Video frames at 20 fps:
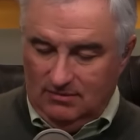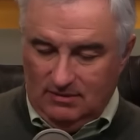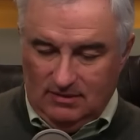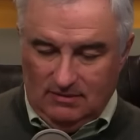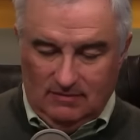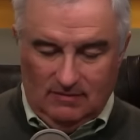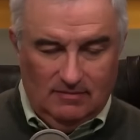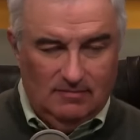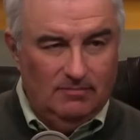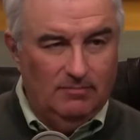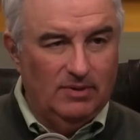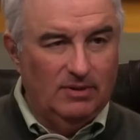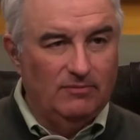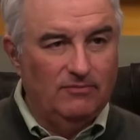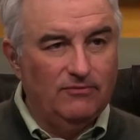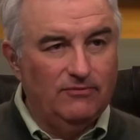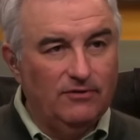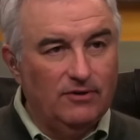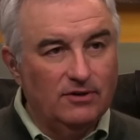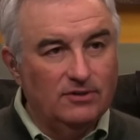Awesome. But
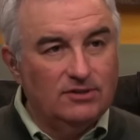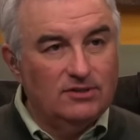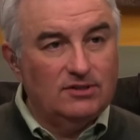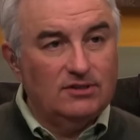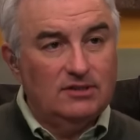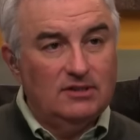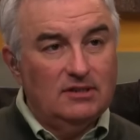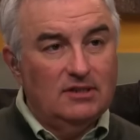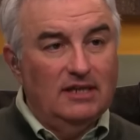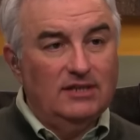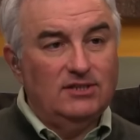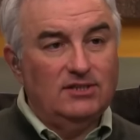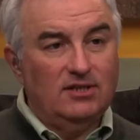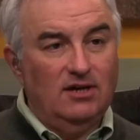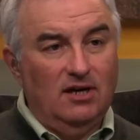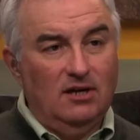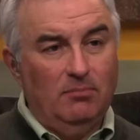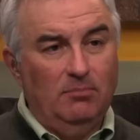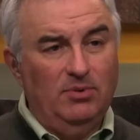first, let's talk